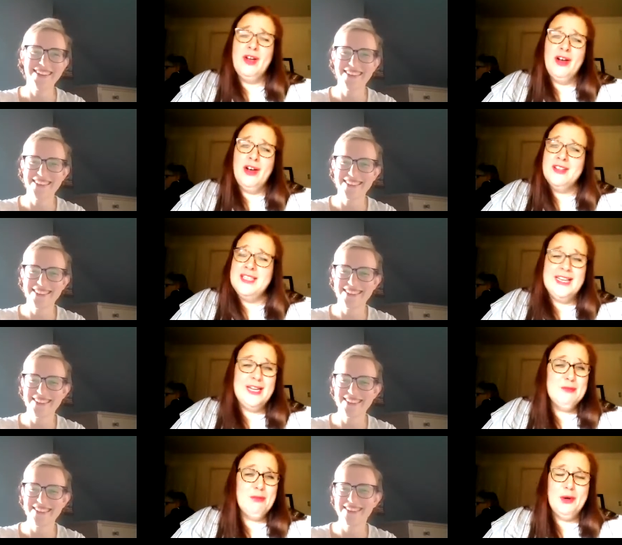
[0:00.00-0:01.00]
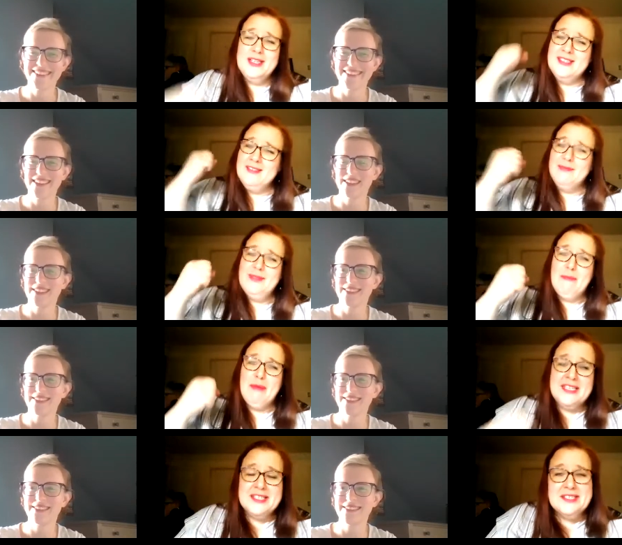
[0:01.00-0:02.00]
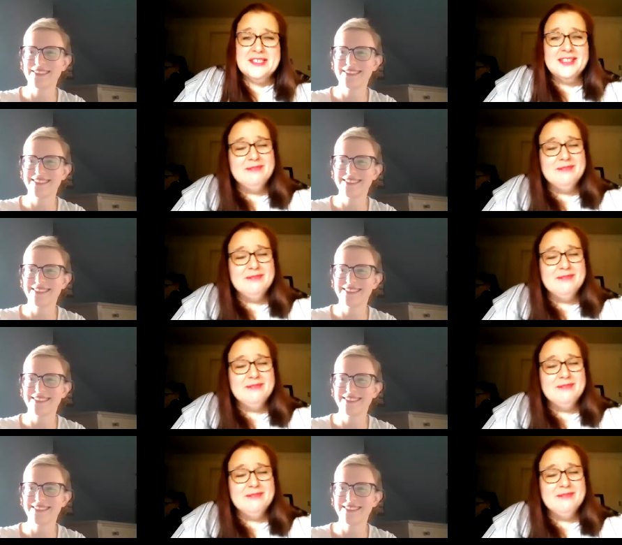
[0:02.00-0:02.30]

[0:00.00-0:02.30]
Speaker 1: oh, teenage boys, the best.